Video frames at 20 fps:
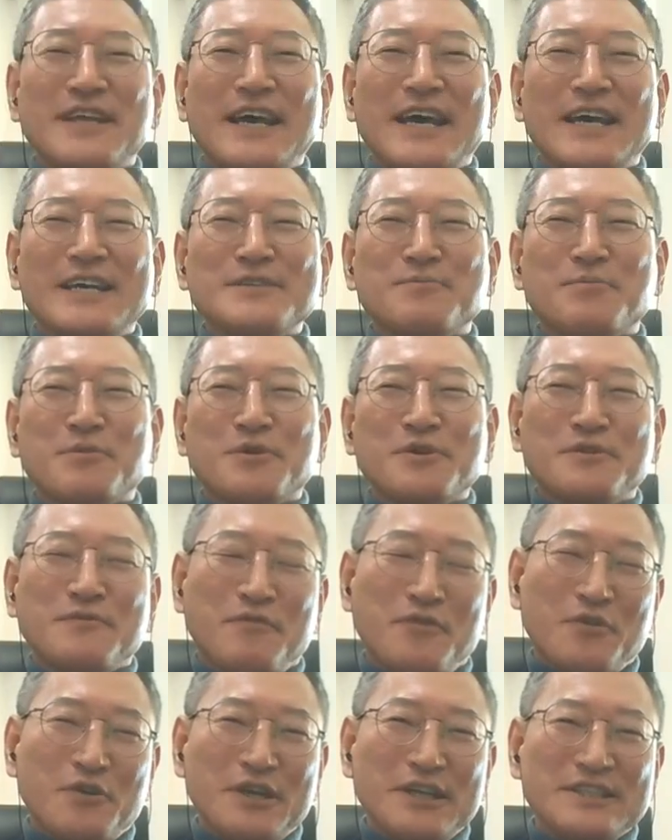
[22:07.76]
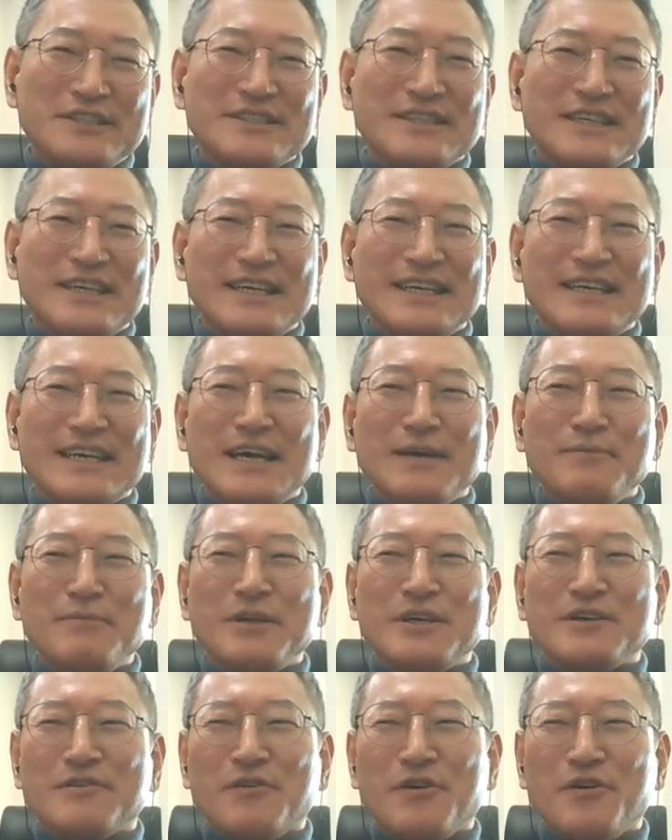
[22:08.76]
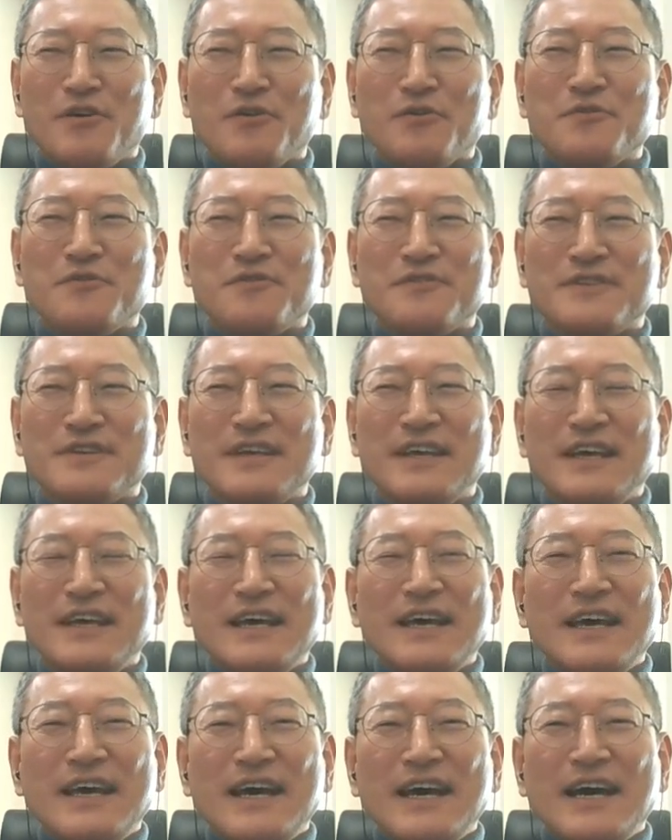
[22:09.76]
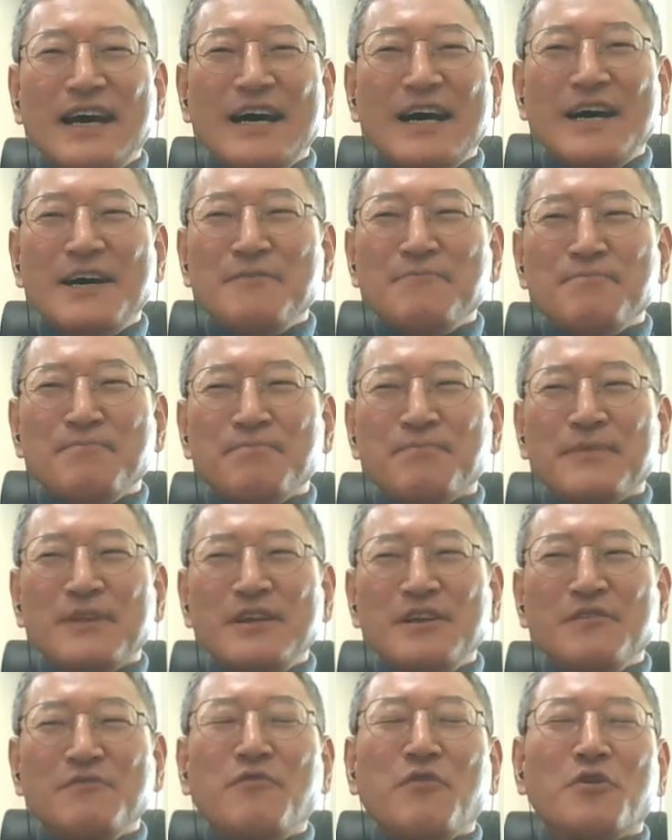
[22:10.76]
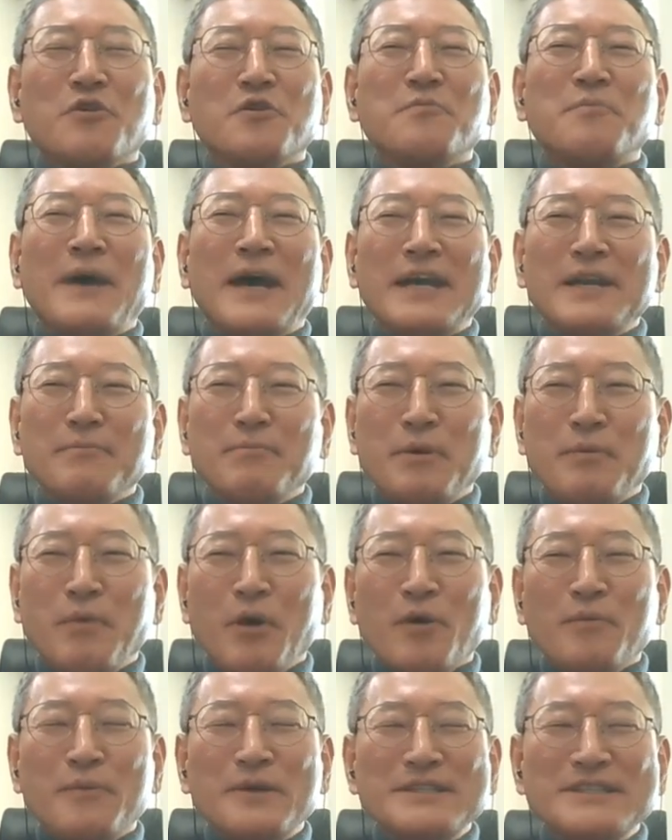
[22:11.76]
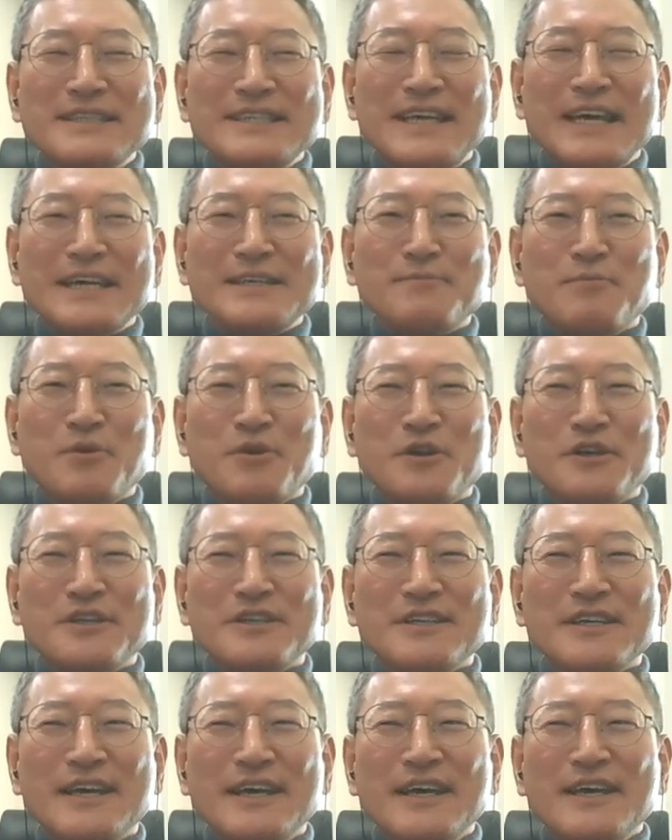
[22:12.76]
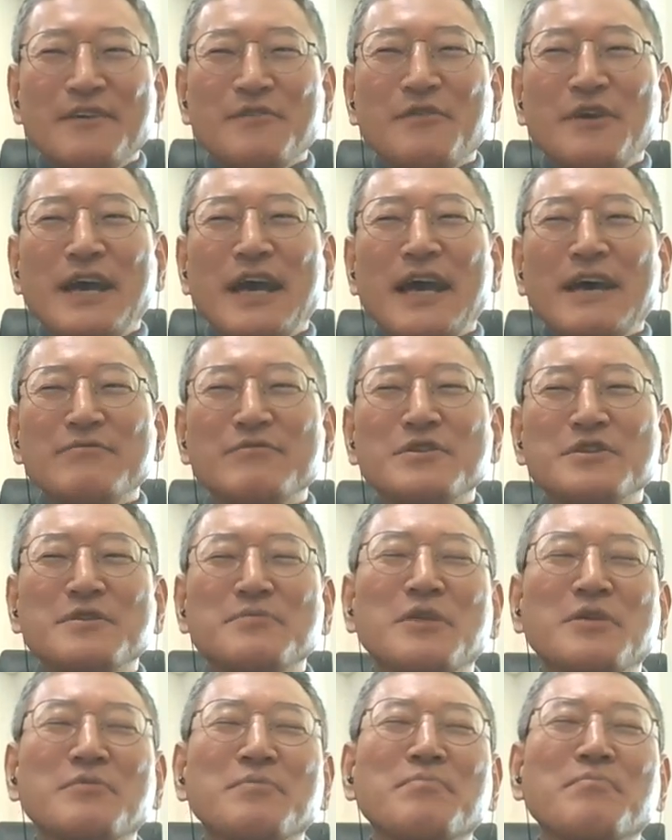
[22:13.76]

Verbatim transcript: export for its economic growth. For better performance in export, we have to develop